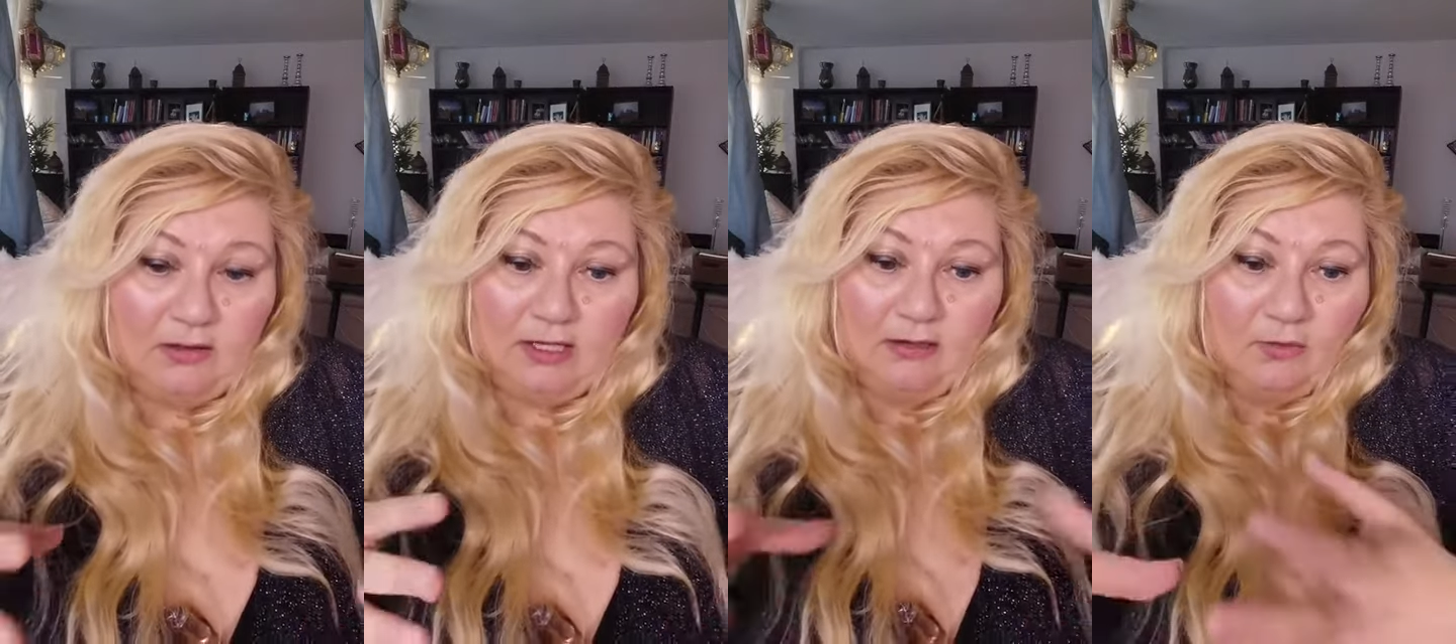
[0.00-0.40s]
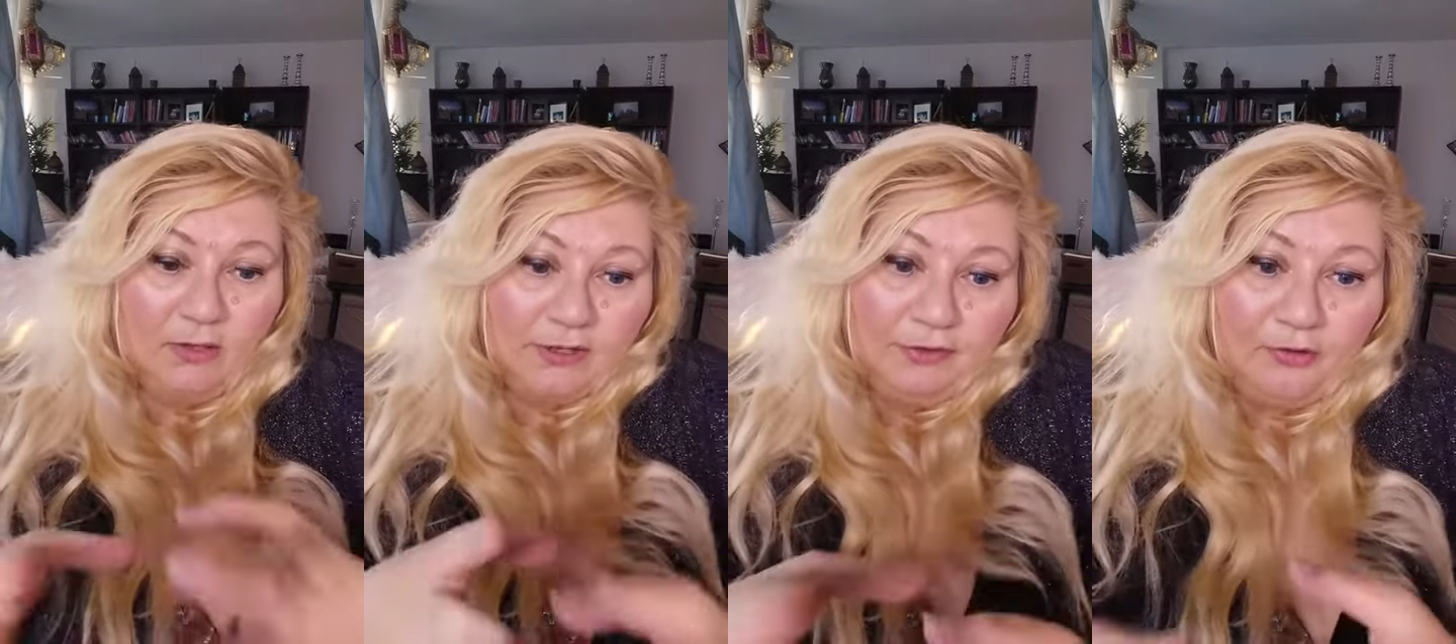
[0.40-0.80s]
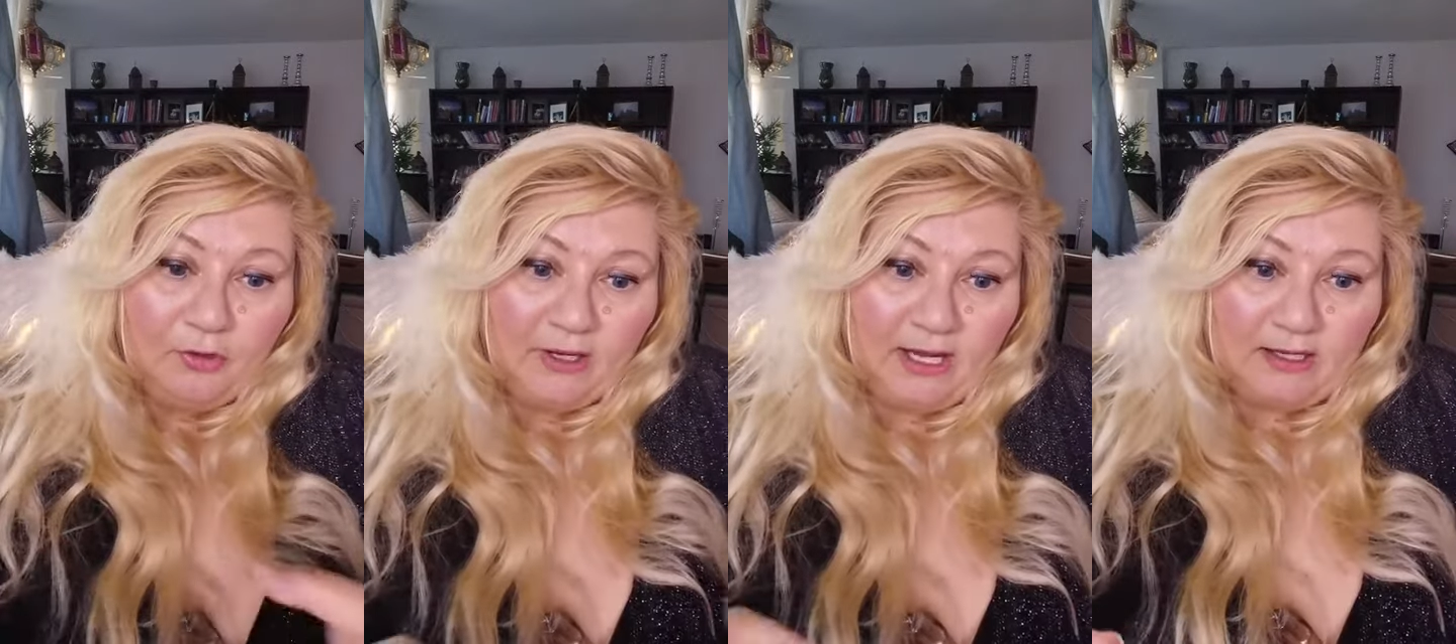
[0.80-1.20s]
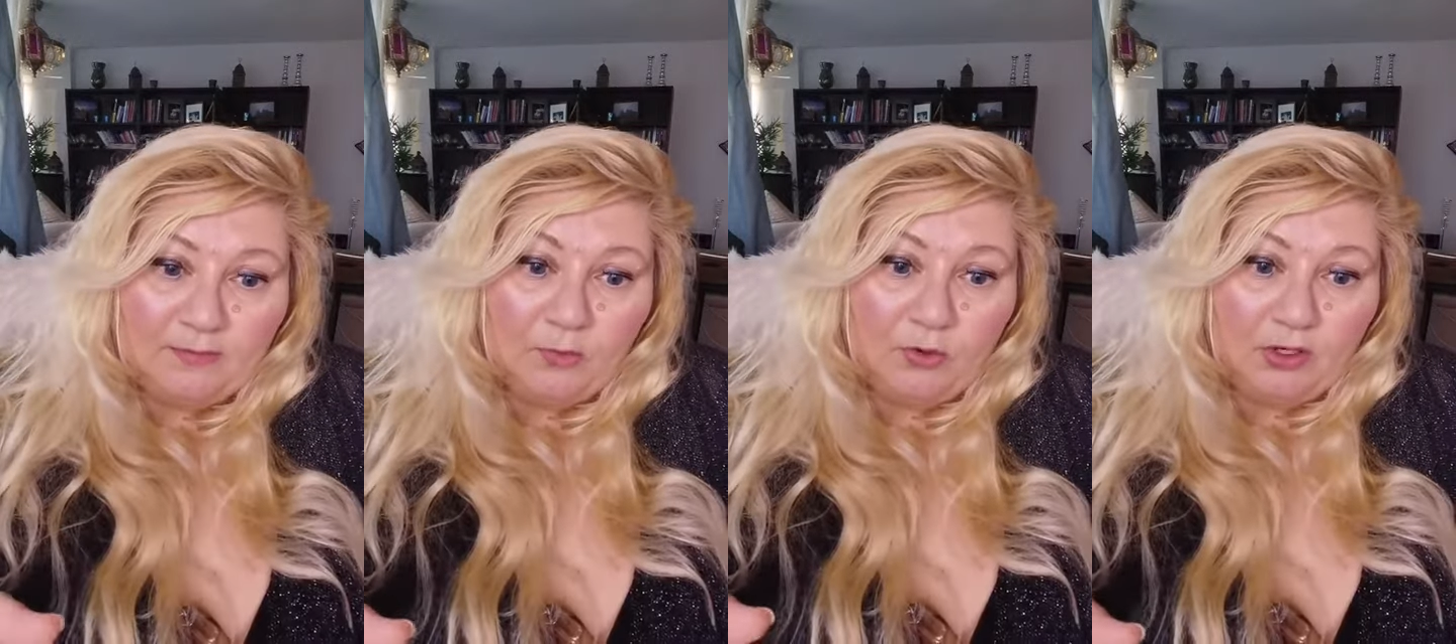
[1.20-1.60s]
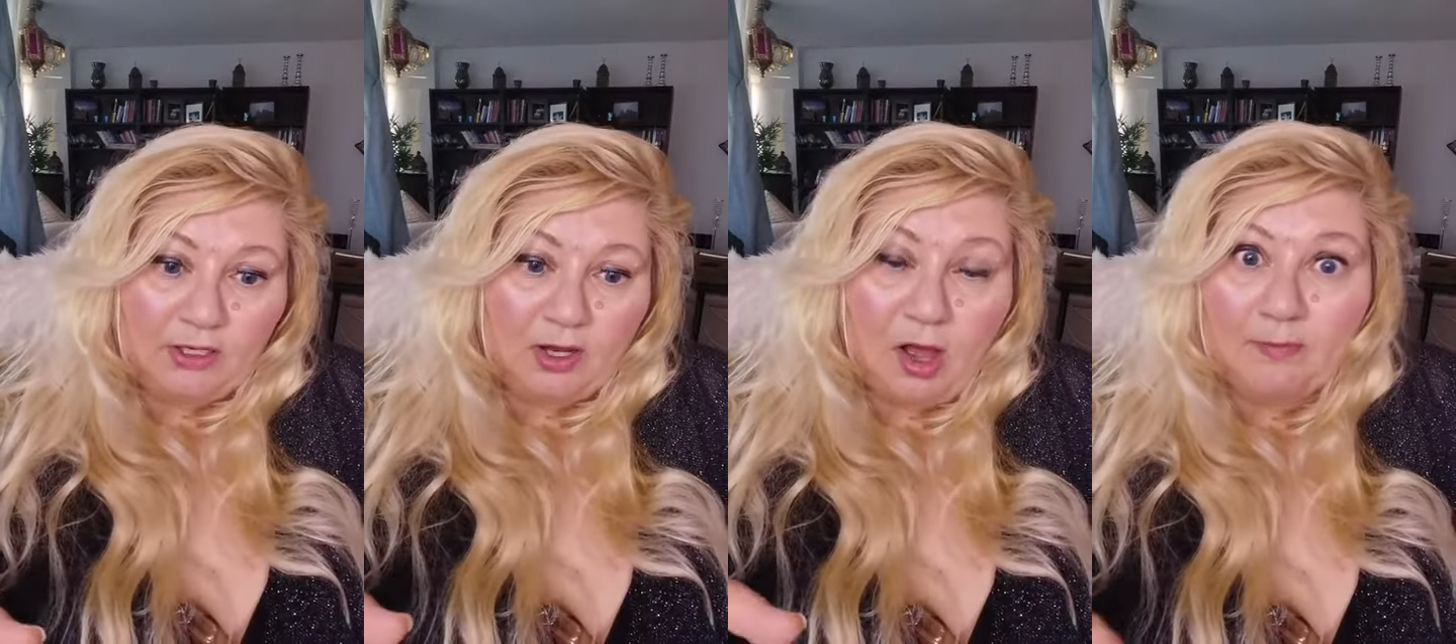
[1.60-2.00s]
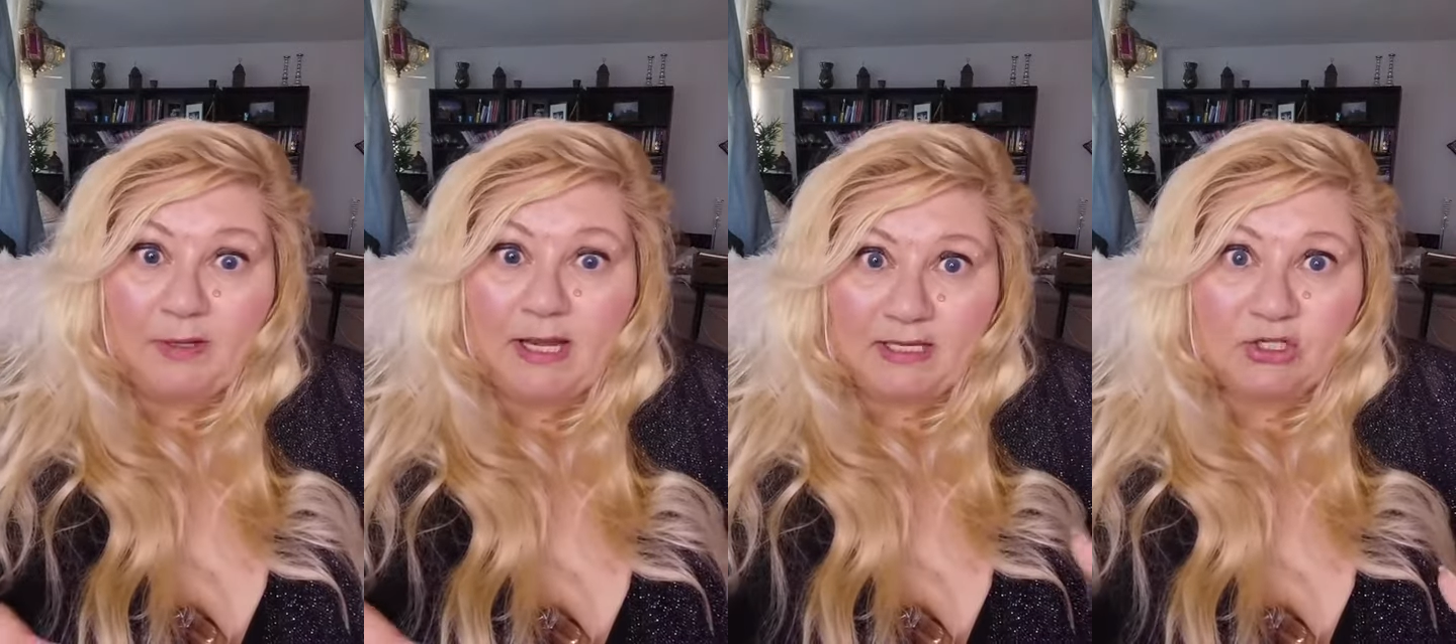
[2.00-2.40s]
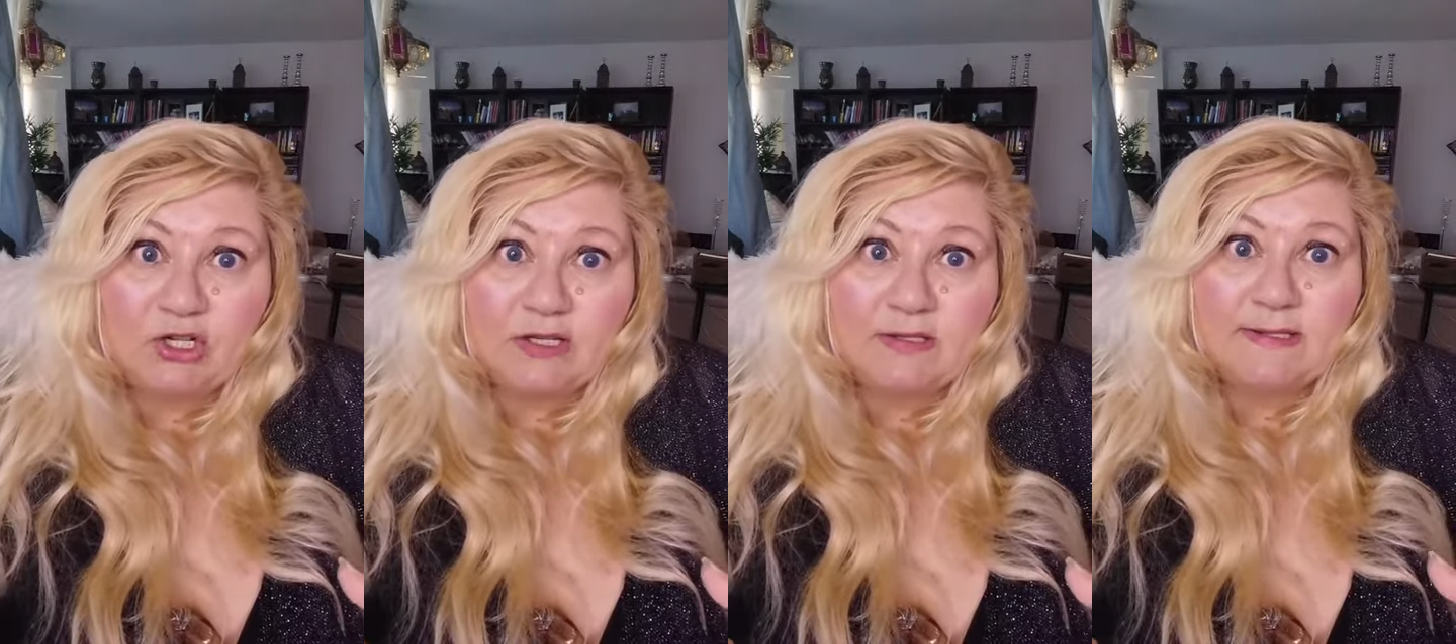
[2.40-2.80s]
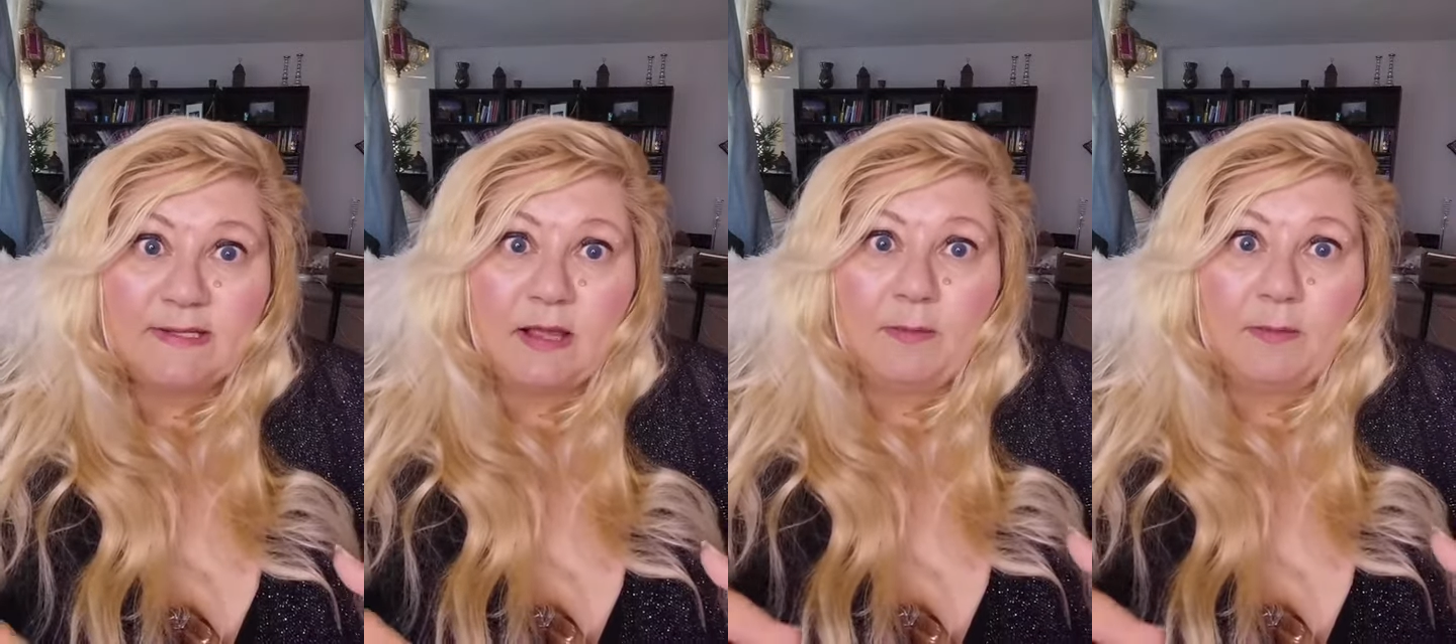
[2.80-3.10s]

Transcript: They didn't want to throw in any more combinations